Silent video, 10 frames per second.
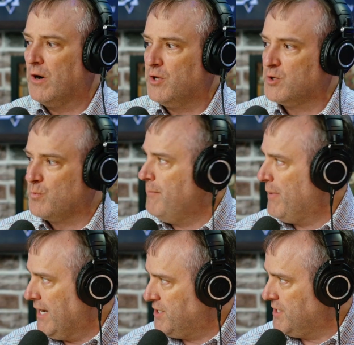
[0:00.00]
there's web
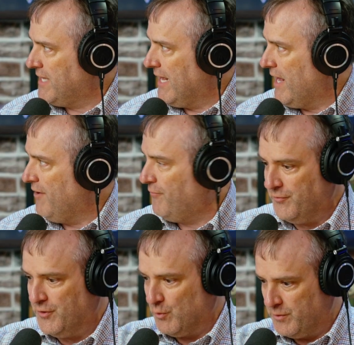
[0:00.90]
pages that have
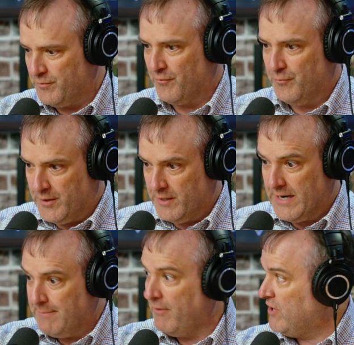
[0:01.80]
the
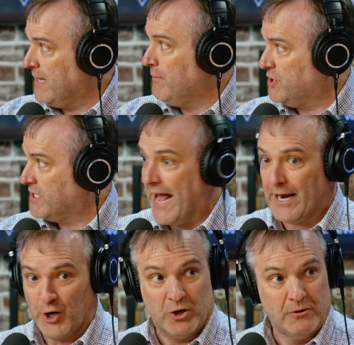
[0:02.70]
name of the image is
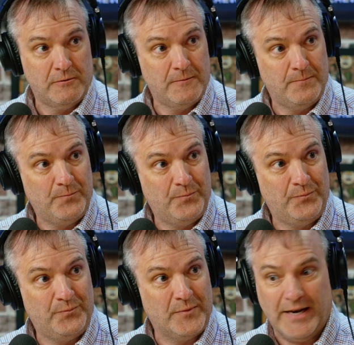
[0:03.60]
hacker,
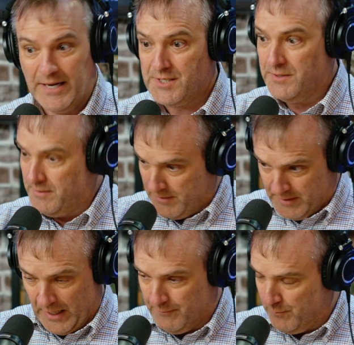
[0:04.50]
and it's
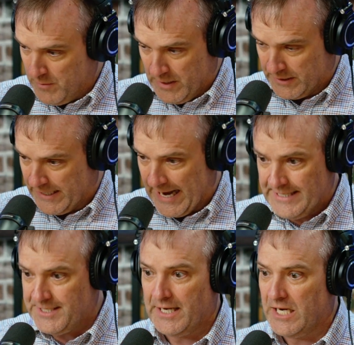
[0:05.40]
a guy
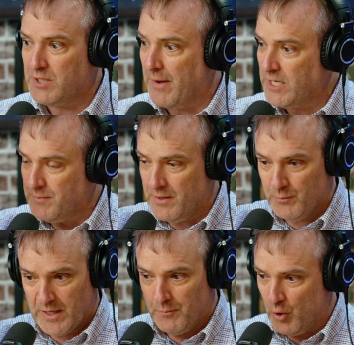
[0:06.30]
sitting in his basement
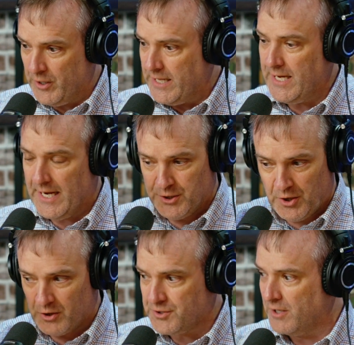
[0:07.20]
with a hoodie and
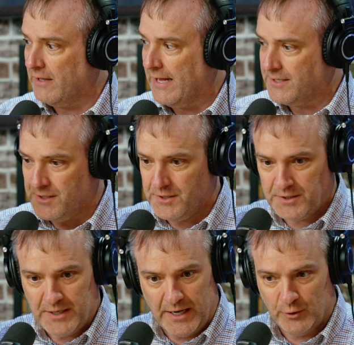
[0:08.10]
dark
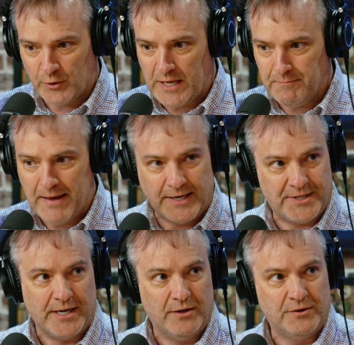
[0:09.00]
sunglasses and looking
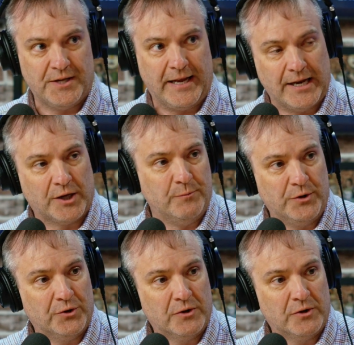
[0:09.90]
menacing, sitting at a computer.